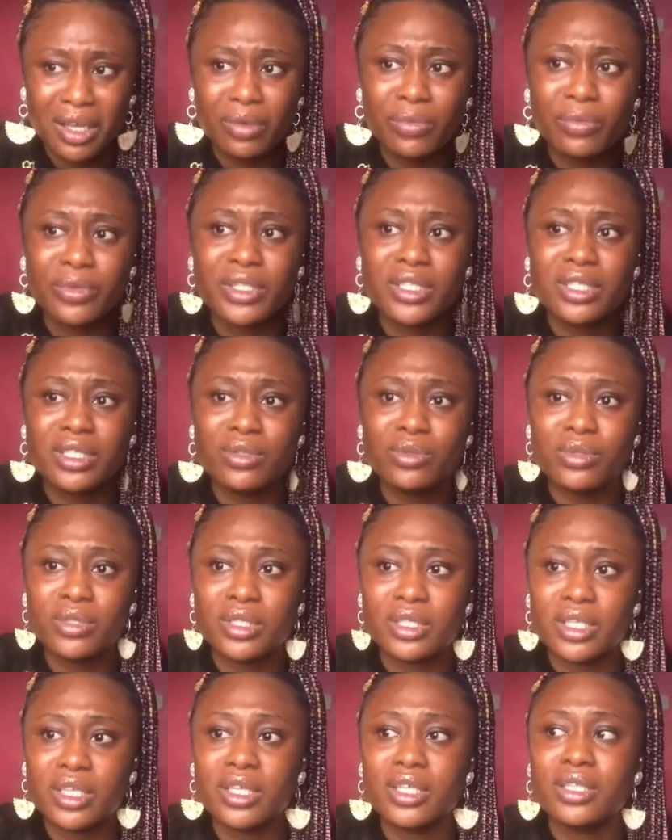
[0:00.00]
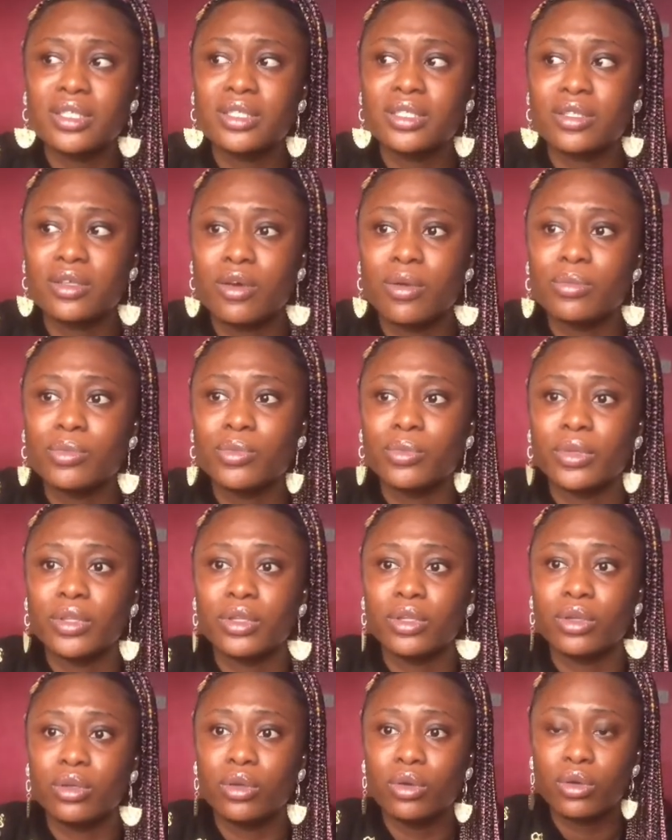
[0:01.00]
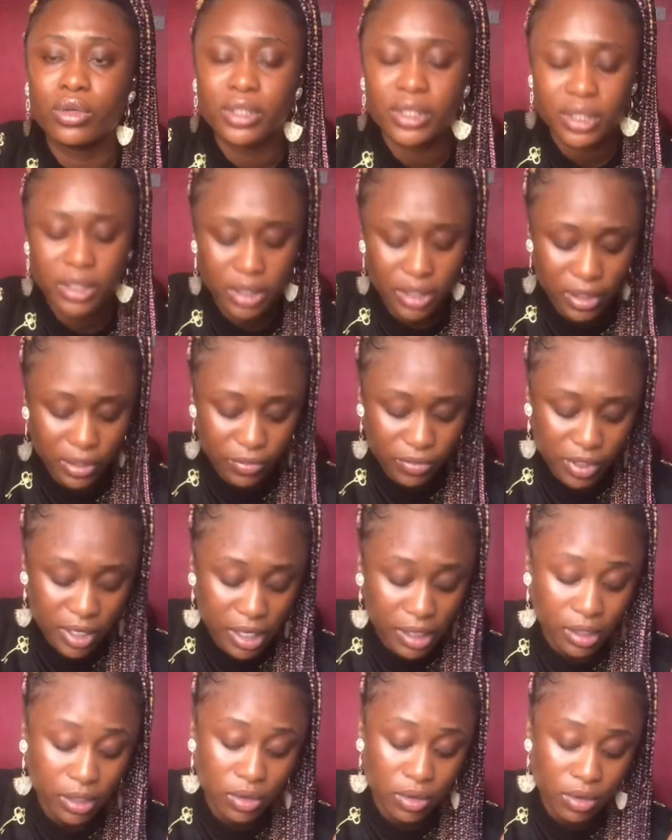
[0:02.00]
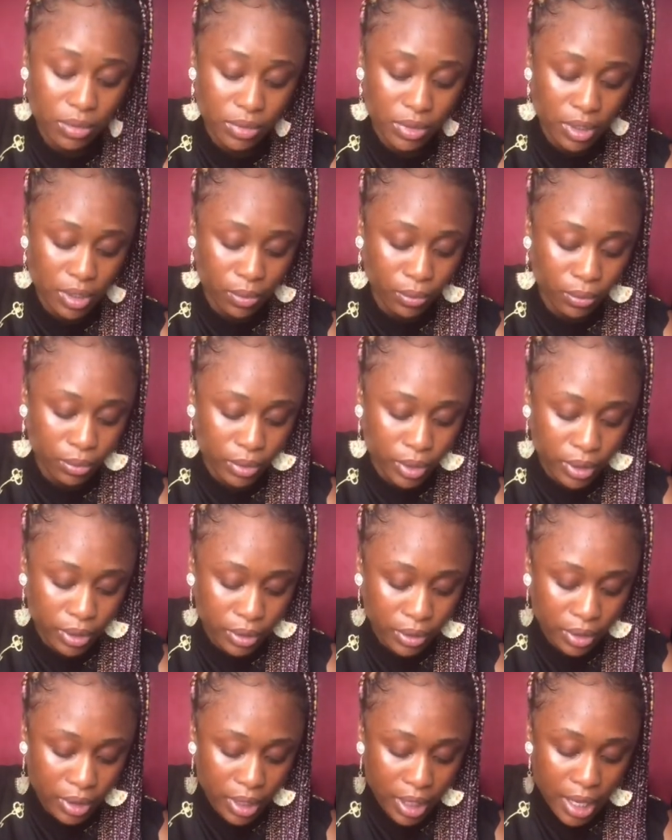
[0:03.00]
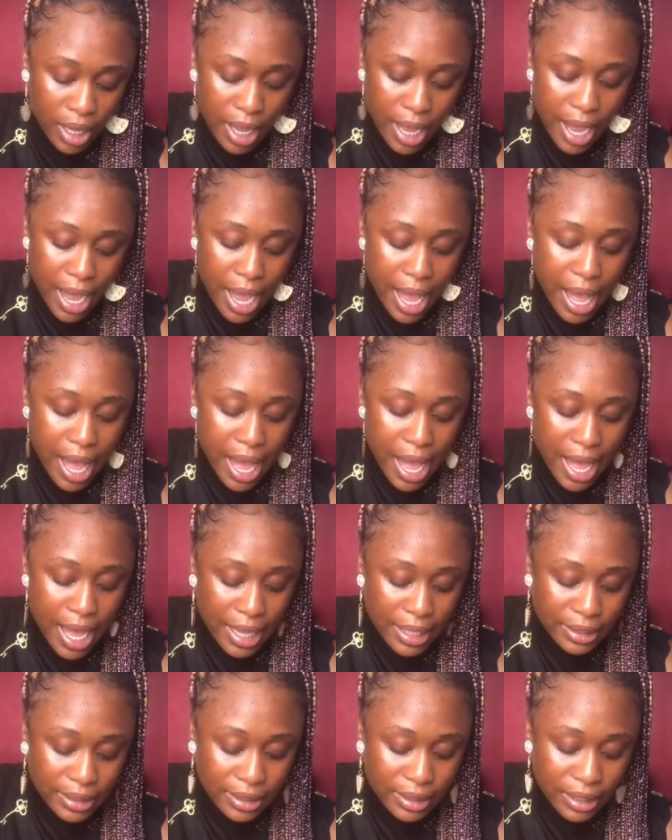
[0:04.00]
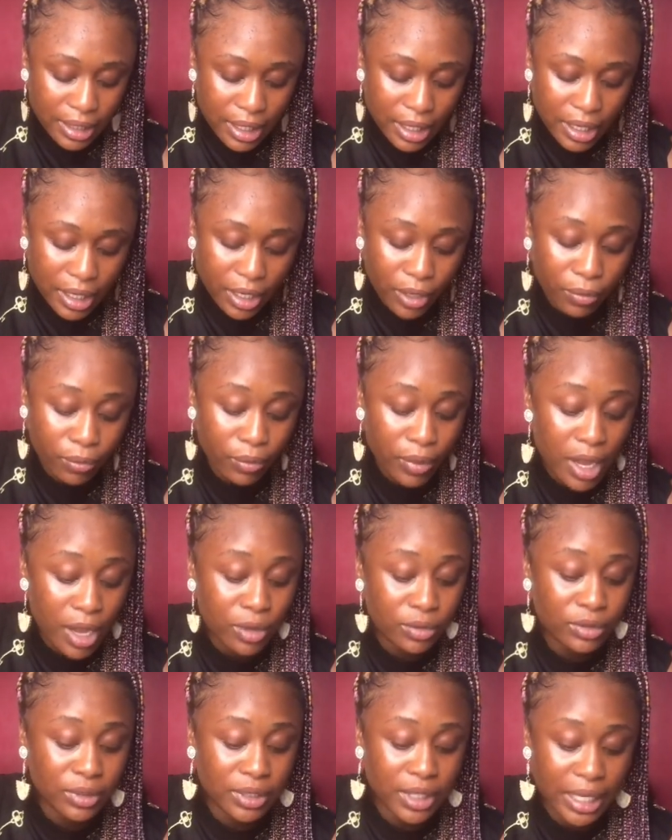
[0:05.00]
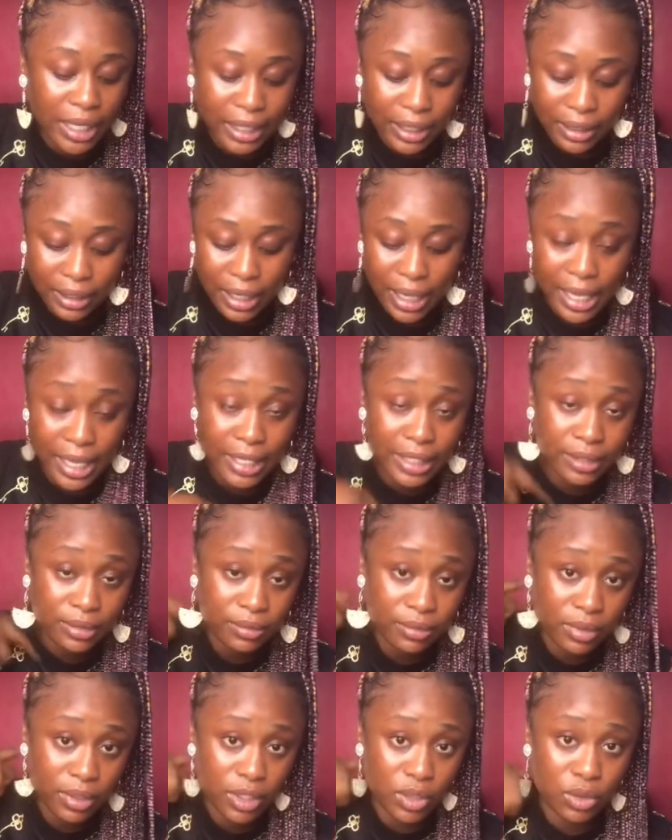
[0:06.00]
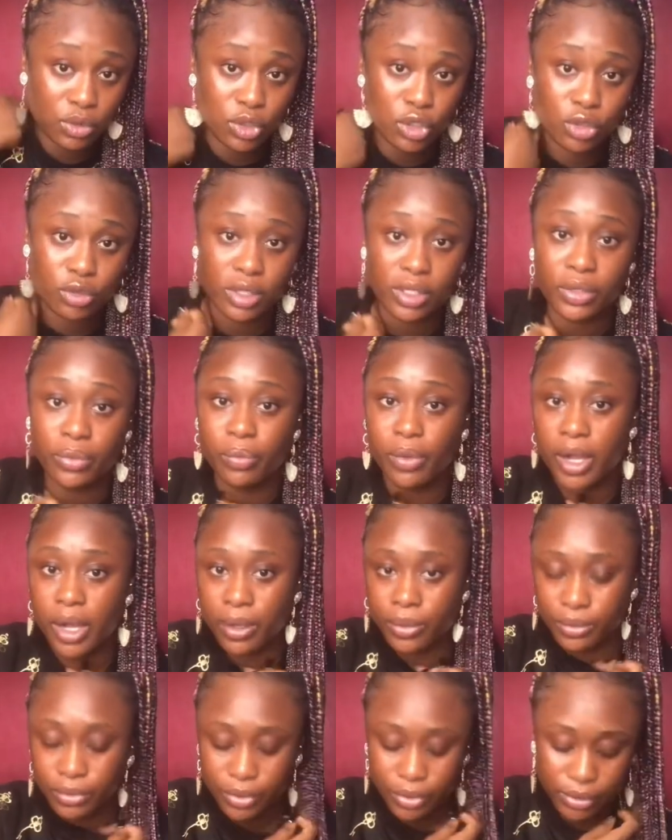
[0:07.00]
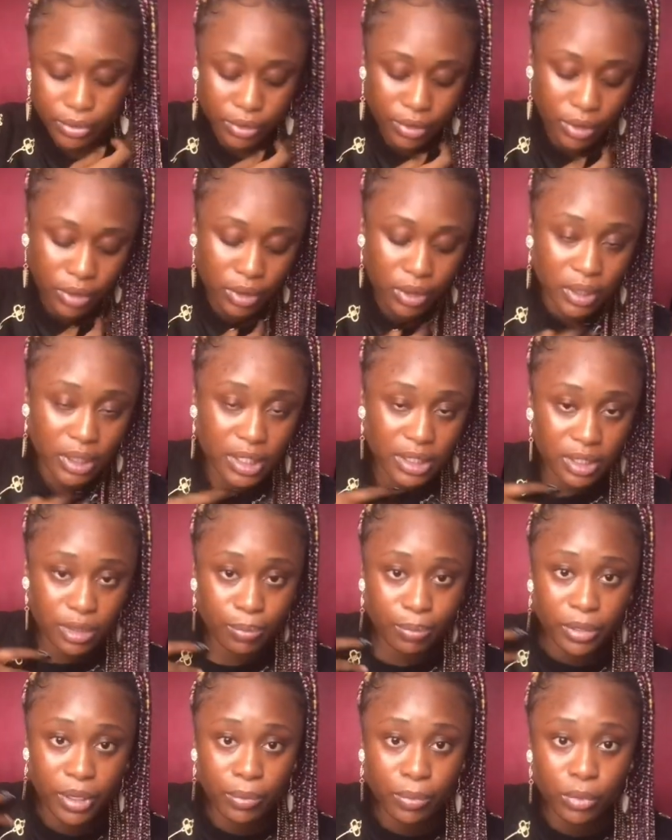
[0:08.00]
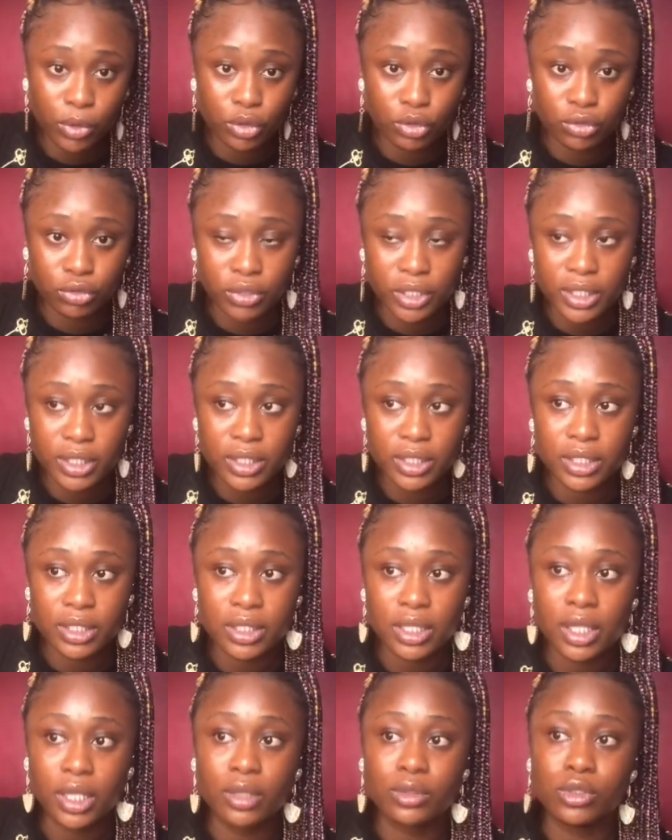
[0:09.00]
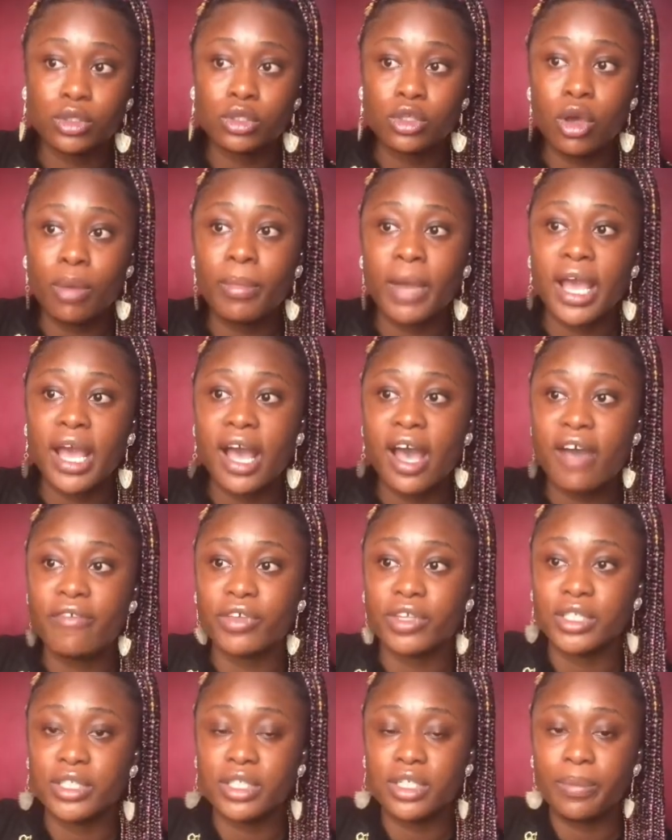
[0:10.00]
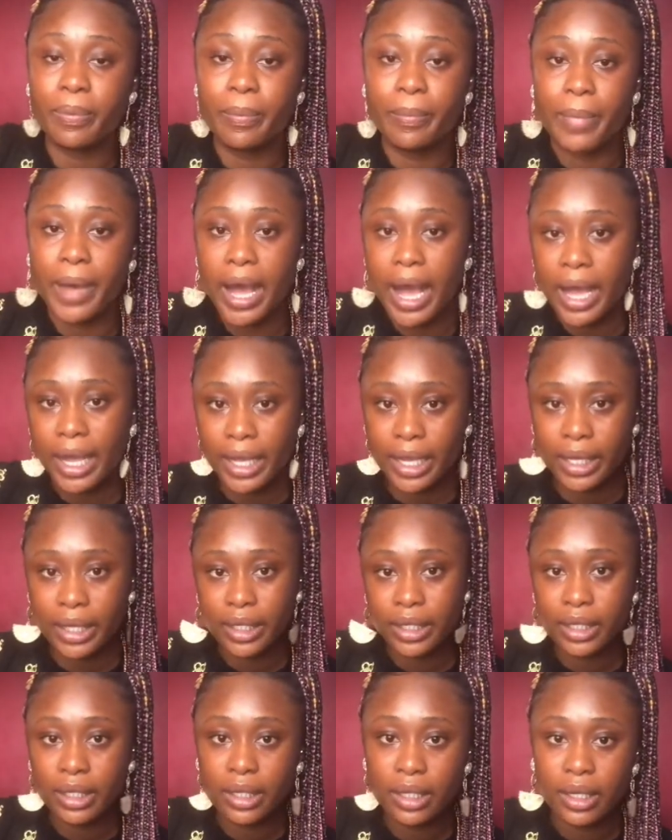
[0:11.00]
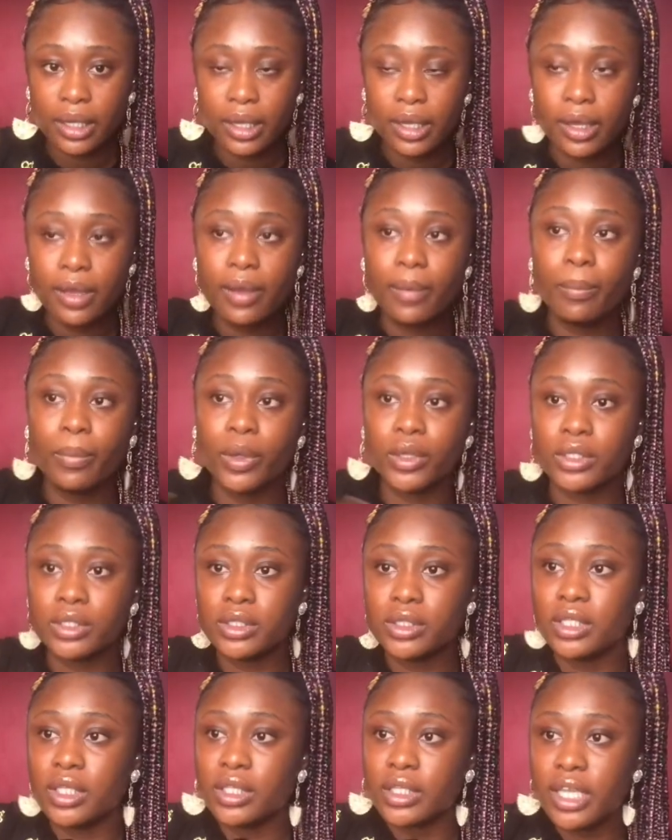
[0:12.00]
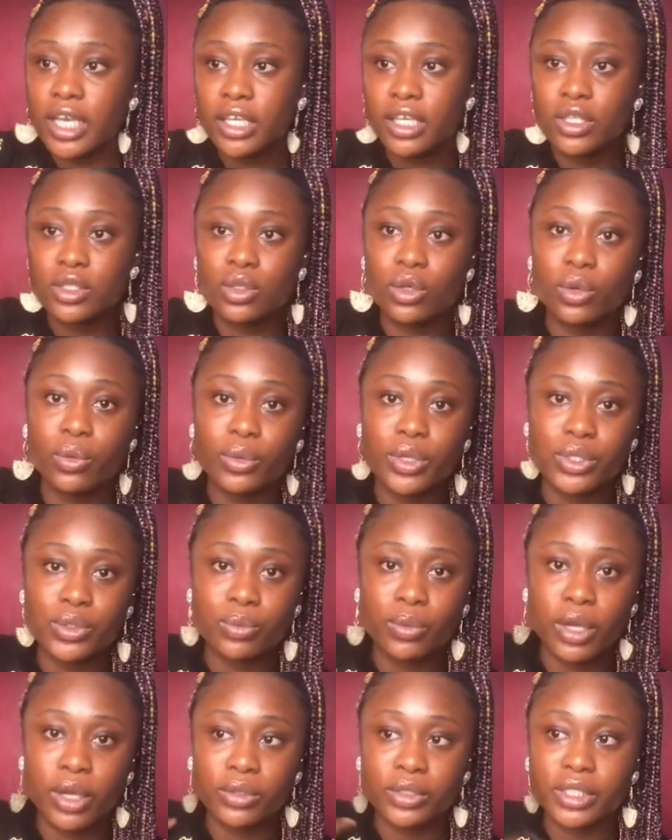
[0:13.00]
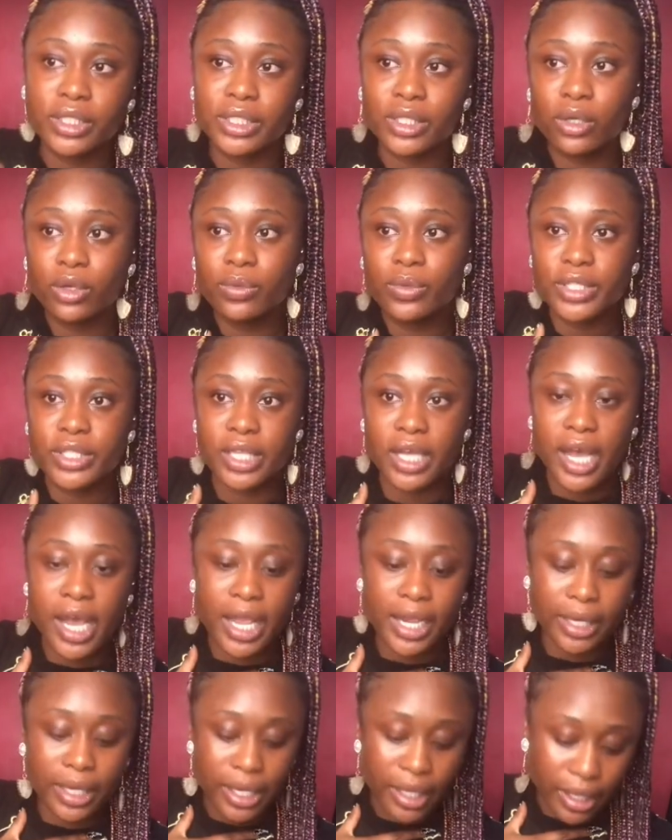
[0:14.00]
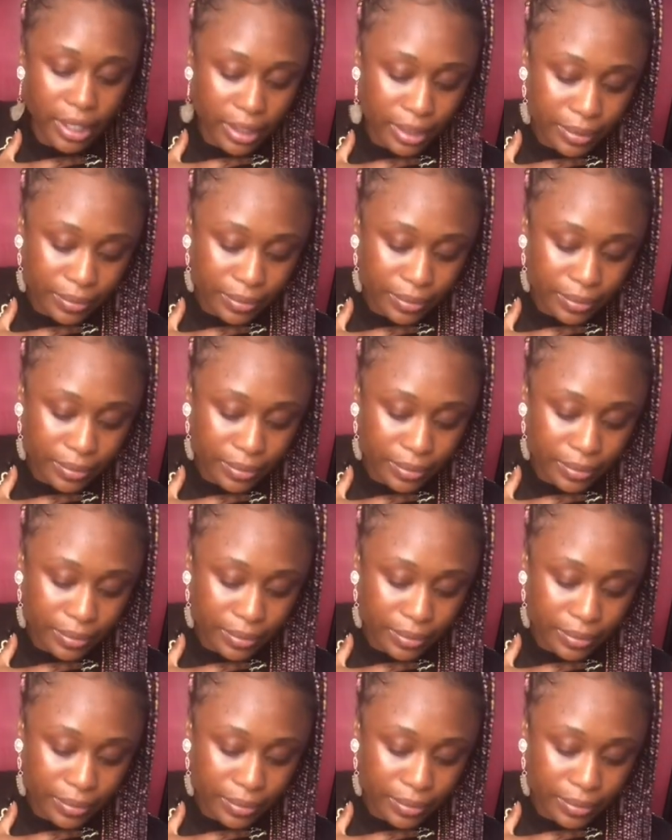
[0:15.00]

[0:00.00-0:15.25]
we still see some with the long sleeves, and it comes out well. And a round neckline is usually round. That's the peplum dresses. Some might have a deep back, but the neck is always round. It's always a high neck.